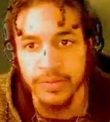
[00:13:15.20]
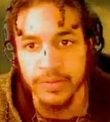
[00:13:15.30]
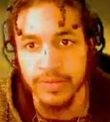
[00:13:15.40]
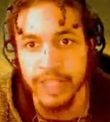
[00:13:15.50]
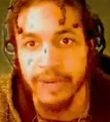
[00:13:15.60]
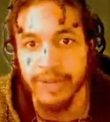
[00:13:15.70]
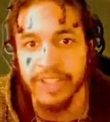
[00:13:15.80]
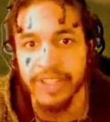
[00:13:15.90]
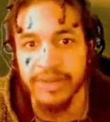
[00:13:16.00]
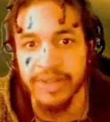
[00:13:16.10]
That one's a
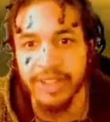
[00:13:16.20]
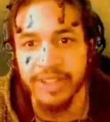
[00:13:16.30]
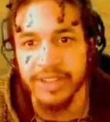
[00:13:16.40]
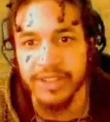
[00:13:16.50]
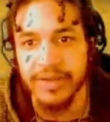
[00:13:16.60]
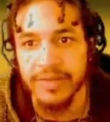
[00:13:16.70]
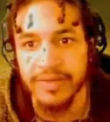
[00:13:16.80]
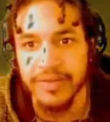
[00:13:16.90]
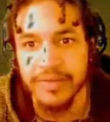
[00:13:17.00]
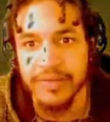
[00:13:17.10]
good one.
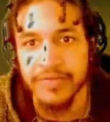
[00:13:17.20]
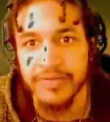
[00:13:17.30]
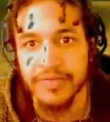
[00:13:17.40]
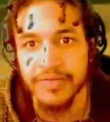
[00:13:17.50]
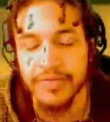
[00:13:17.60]
Mask.